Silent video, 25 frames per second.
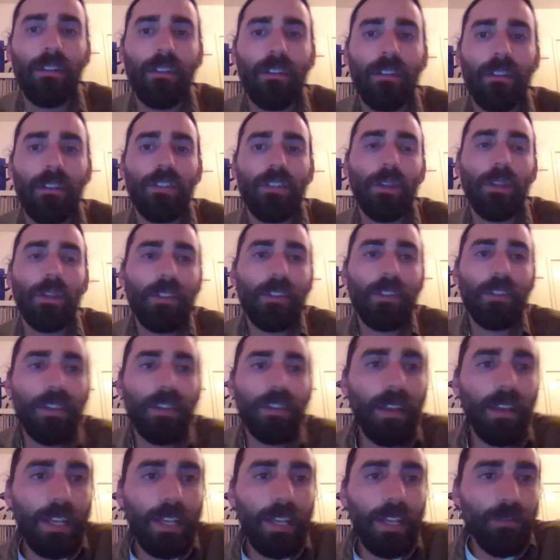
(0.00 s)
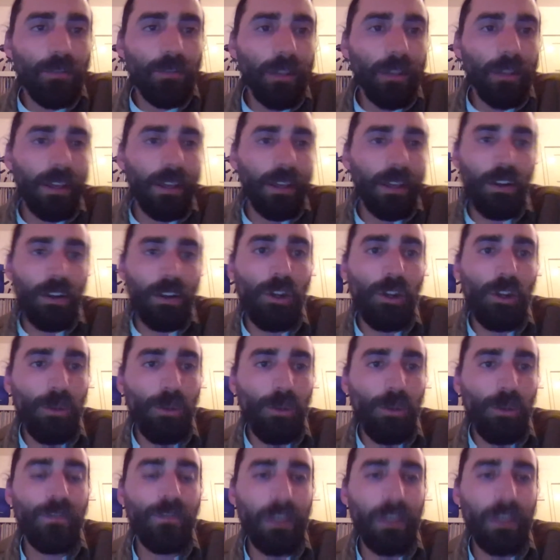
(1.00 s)
So there's it's really a new
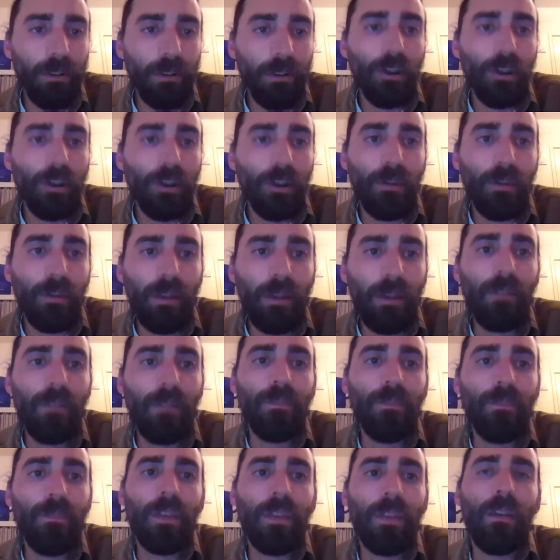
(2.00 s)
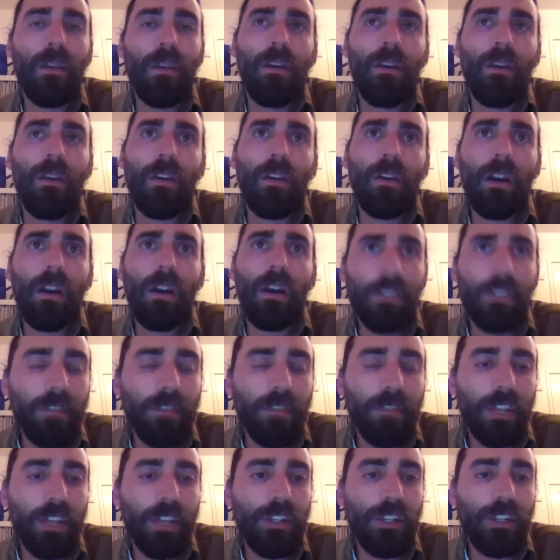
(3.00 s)
field. Urban
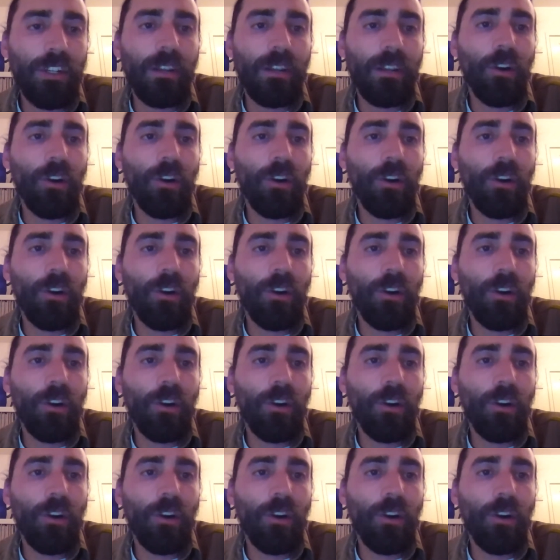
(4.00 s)
conservation and